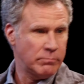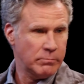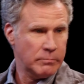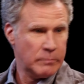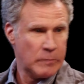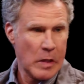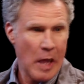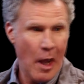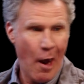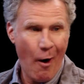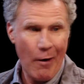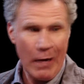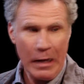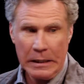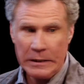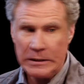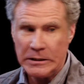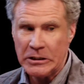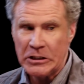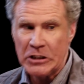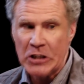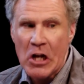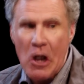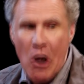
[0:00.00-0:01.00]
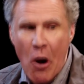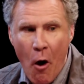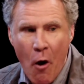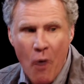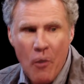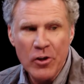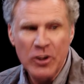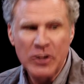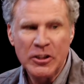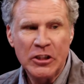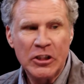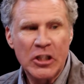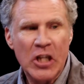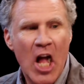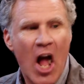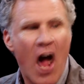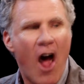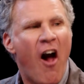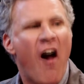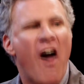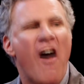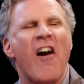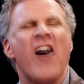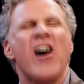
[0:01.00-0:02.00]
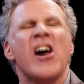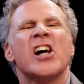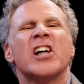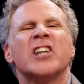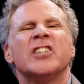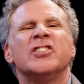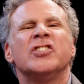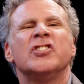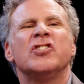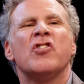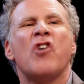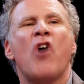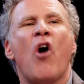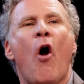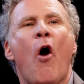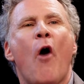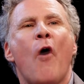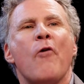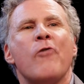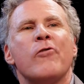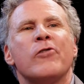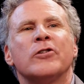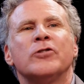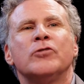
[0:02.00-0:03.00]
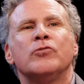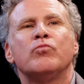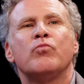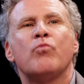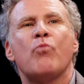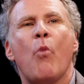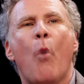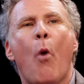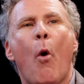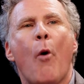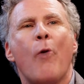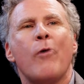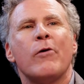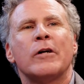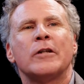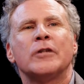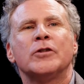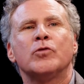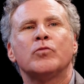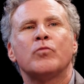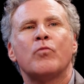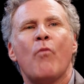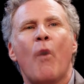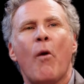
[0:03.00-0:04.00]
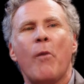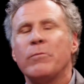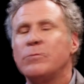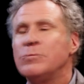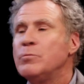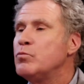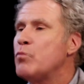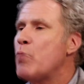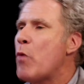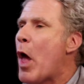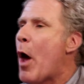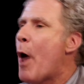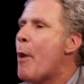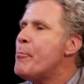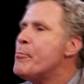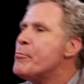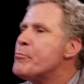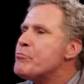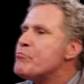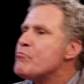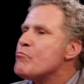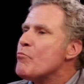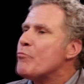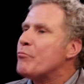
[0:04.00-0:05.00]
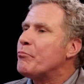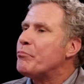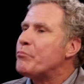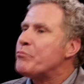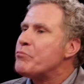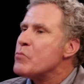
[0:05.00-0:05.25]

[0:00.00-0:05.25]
rips off his catcher mask and catches the ball. Well, it may not have quite went like that,